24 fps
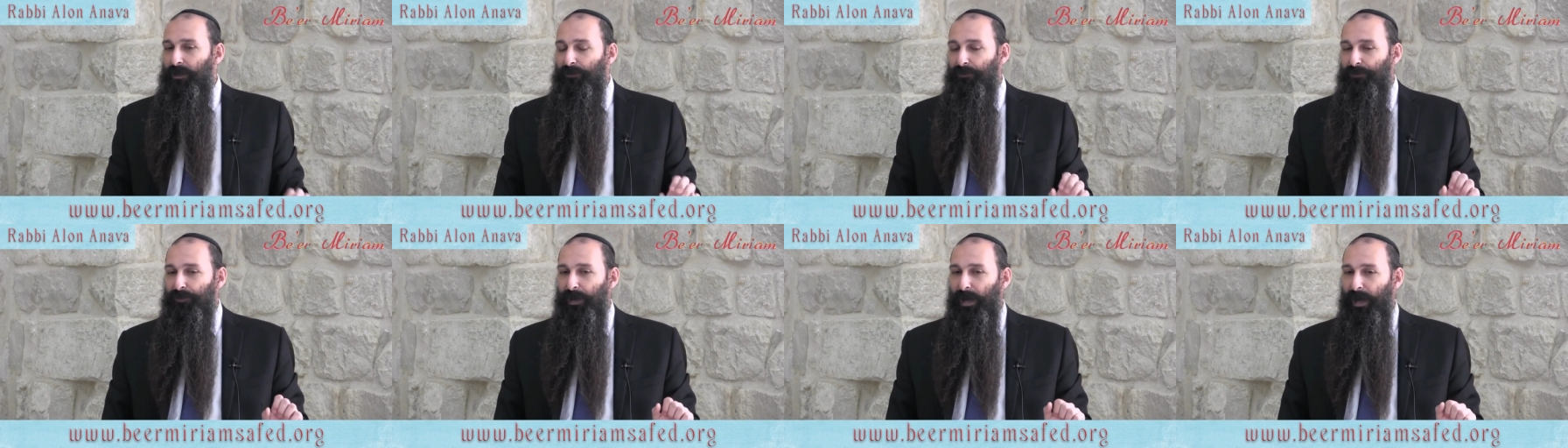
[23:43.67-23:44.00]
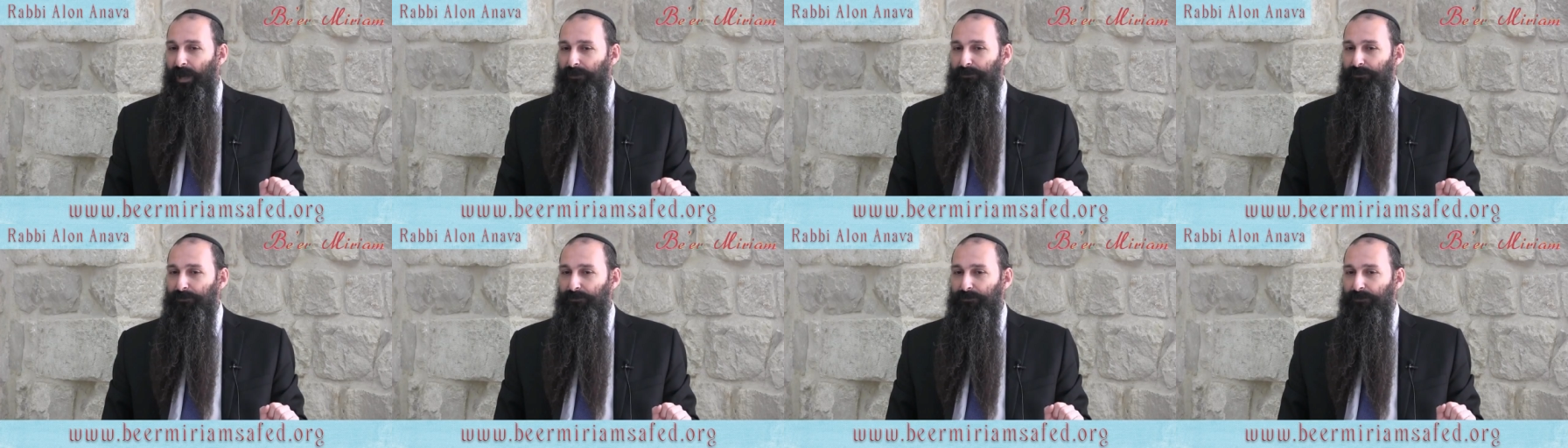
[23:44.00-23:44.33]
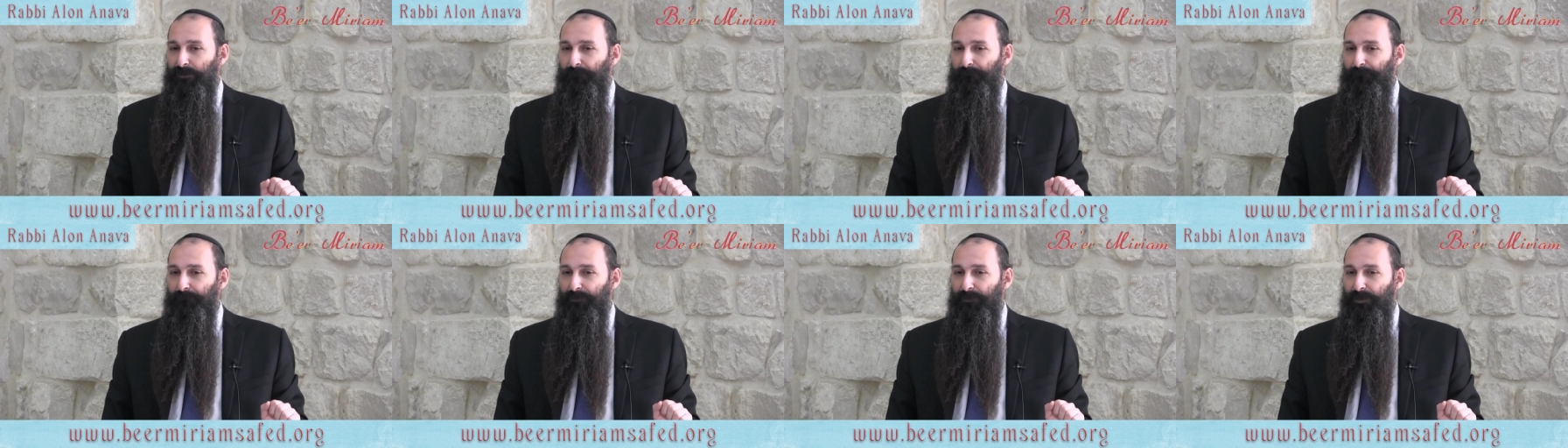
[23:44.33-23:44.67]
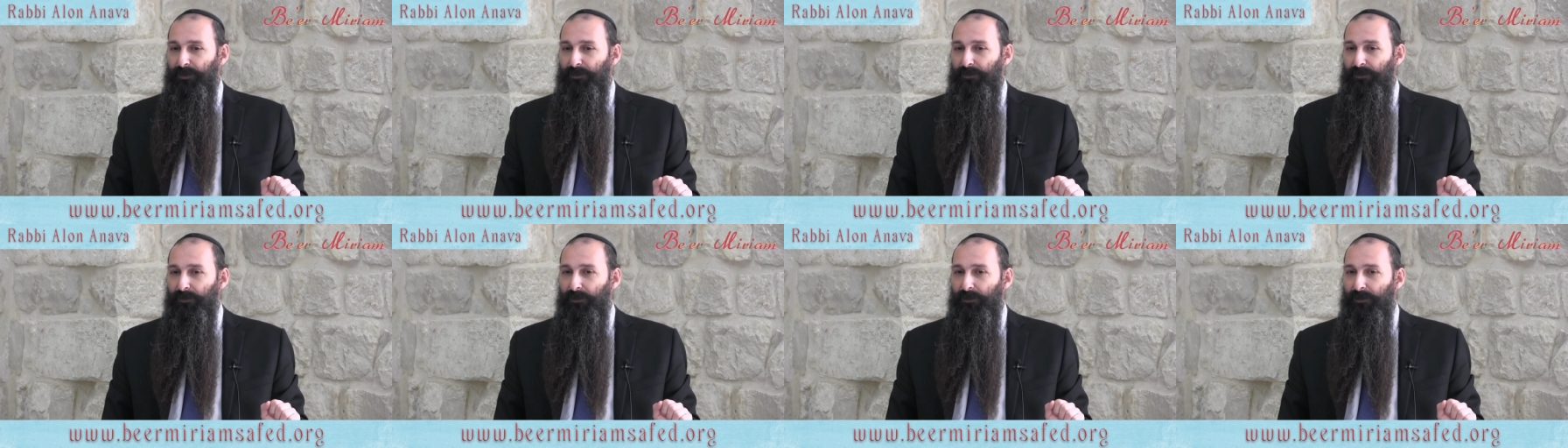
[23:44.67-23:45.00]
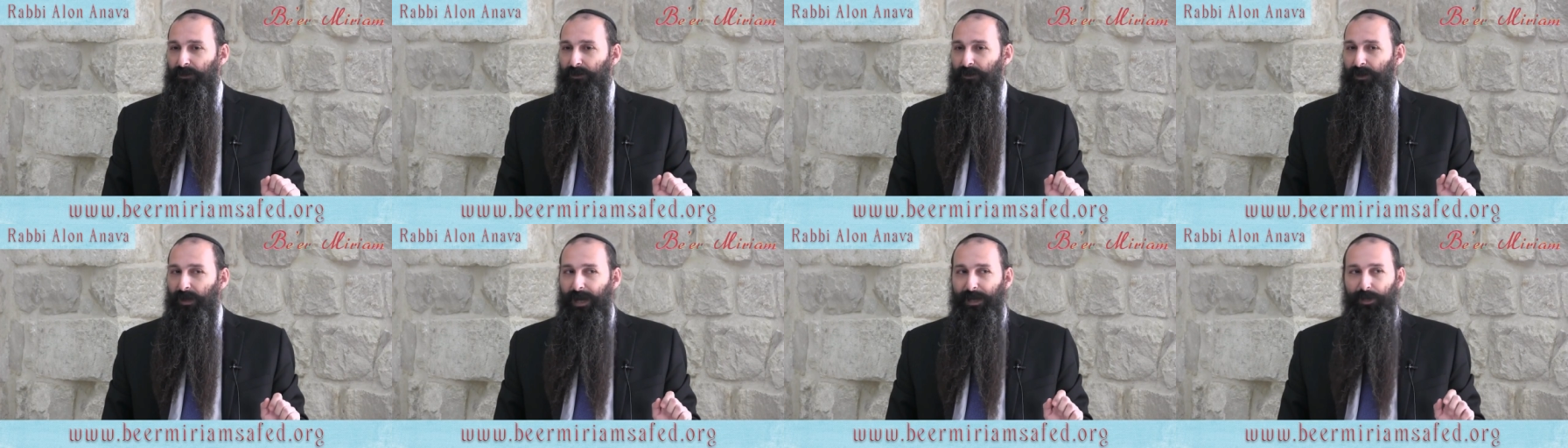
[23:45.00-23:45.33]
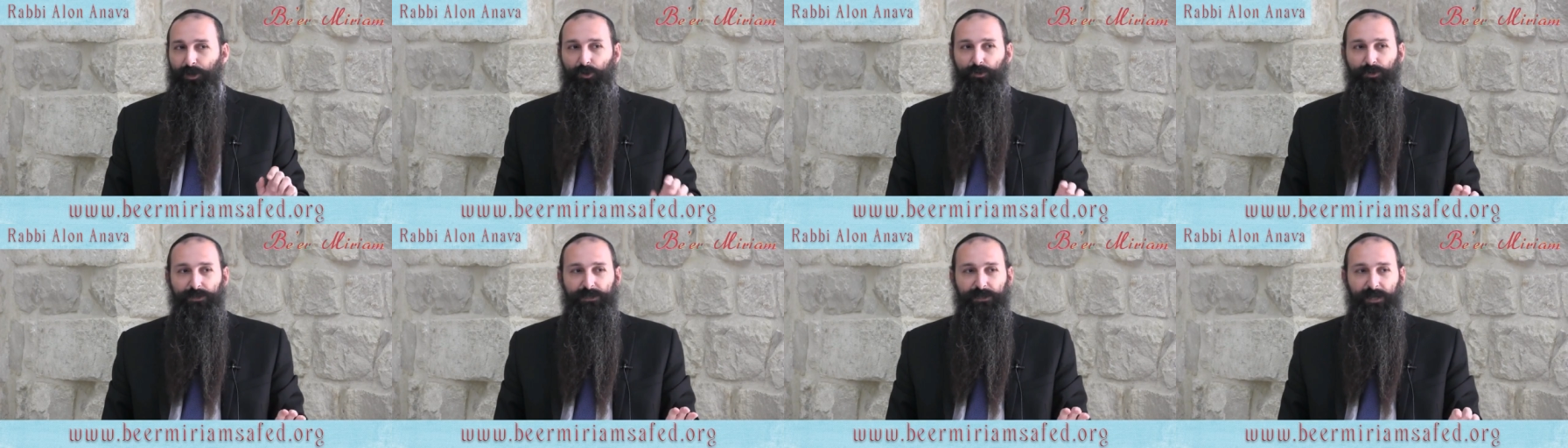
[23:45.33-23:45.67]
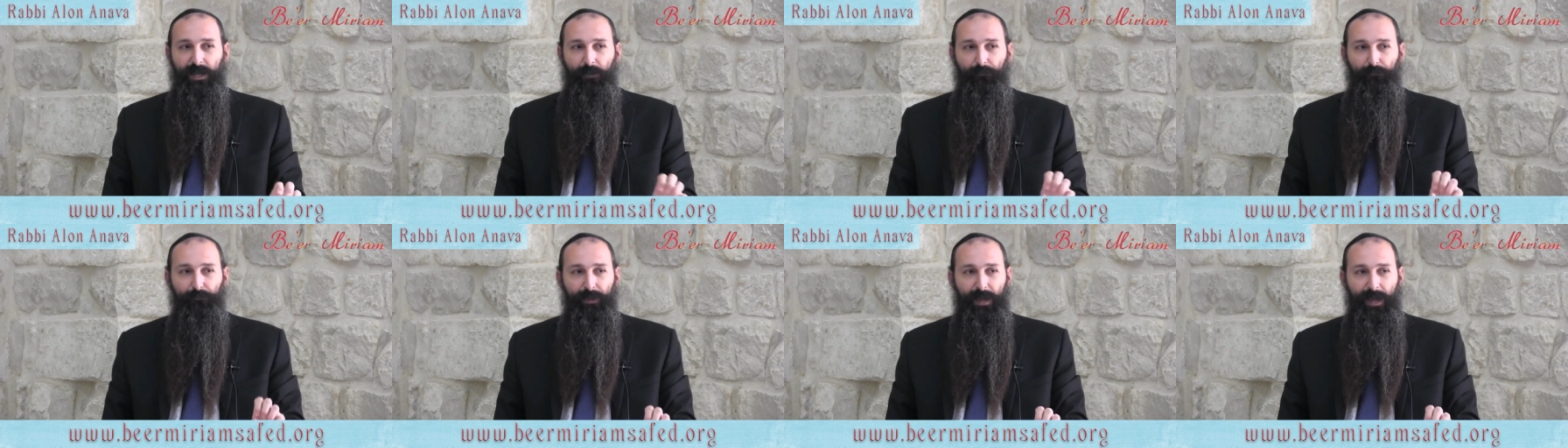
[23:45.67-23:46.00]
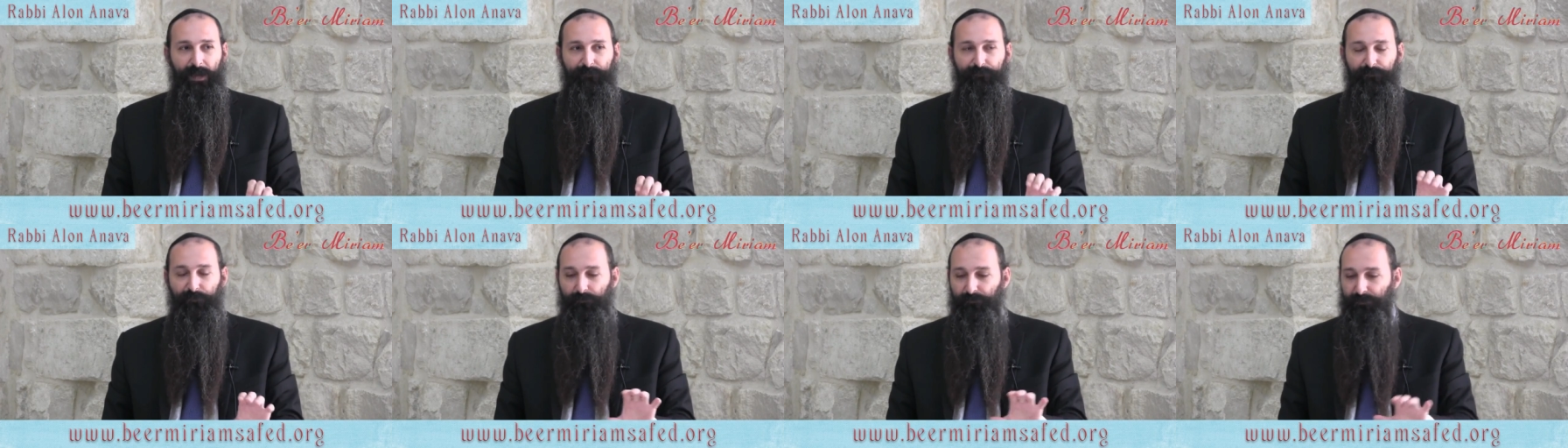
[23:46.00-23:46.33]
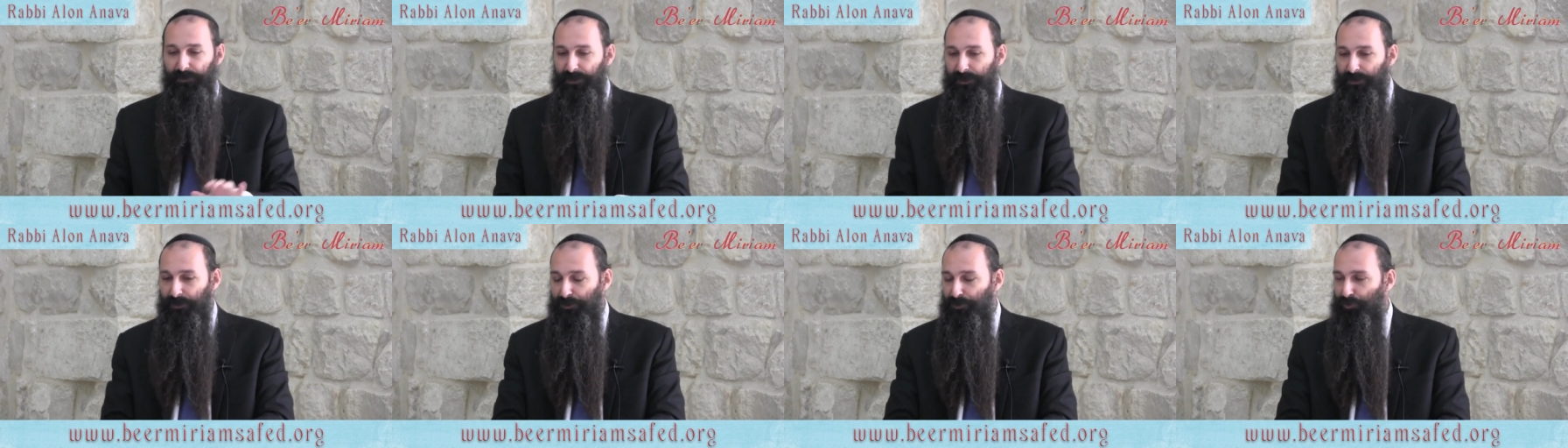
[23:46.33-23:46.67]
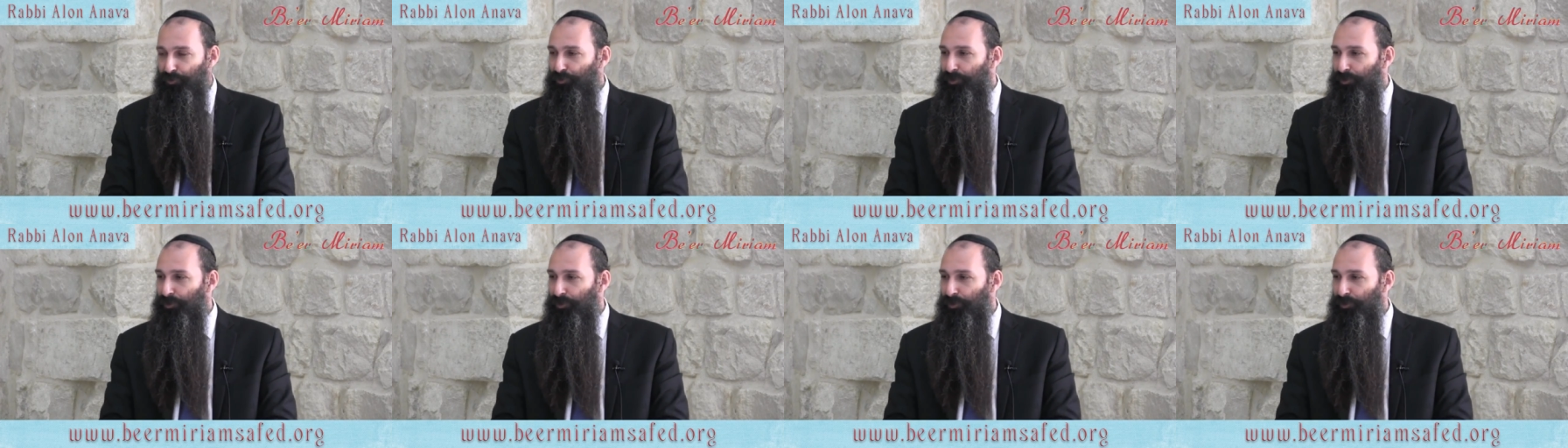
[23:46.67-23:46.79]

that I always come back from these